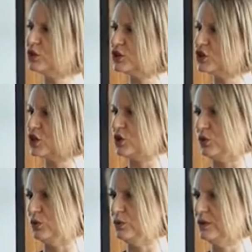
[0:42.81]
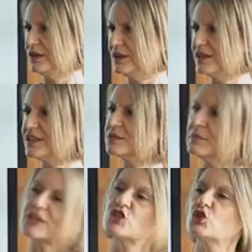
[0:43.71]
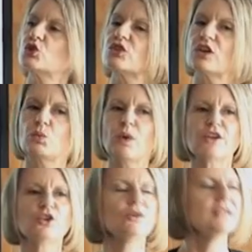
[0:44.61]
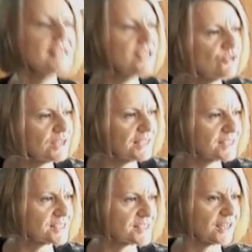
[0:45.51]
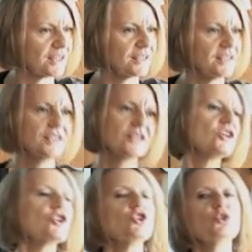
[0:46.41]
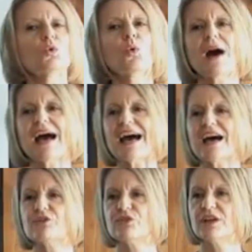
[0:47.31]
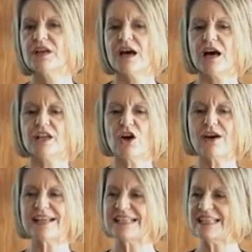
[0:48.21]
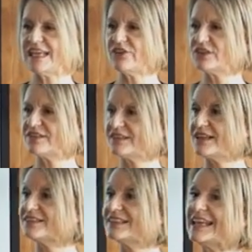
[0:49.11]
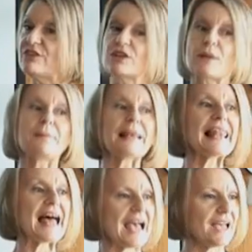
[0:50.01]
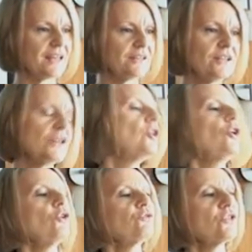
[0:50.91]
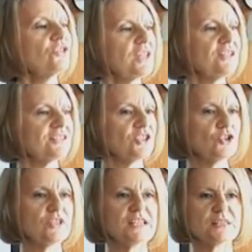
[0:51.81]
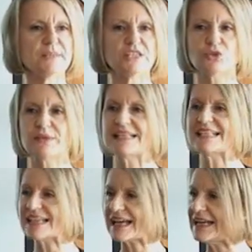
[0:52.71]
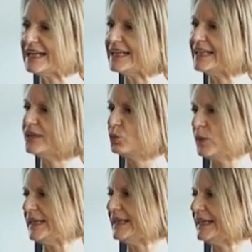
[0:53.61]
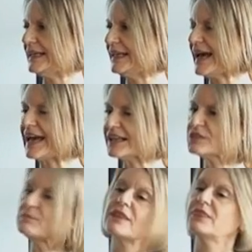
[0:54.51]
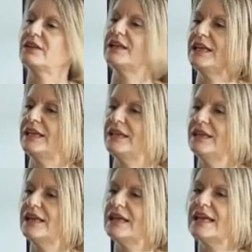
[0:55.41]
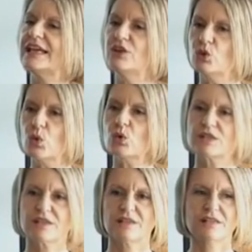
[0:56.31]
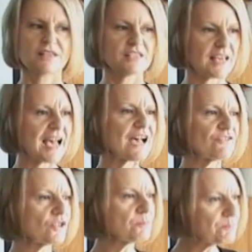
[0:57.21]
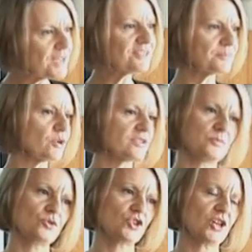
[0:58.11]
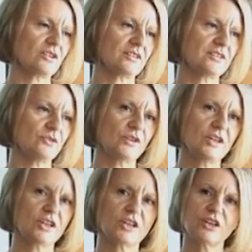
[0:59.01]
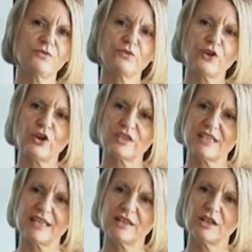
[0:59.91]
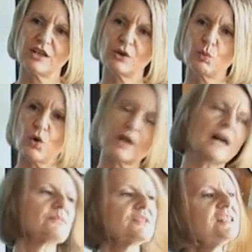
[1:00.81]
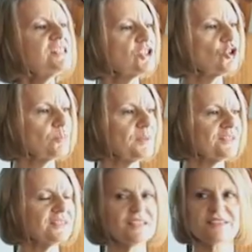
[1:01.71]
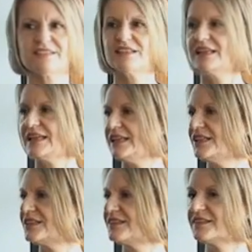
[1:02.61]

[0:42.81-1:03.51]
can do to make sure that when you leave here today, you will have an idea and a sense and even a plan of the things that you need to be doing daily, weekly, and monthly in order to have the best possible chance of converting what comes into your business into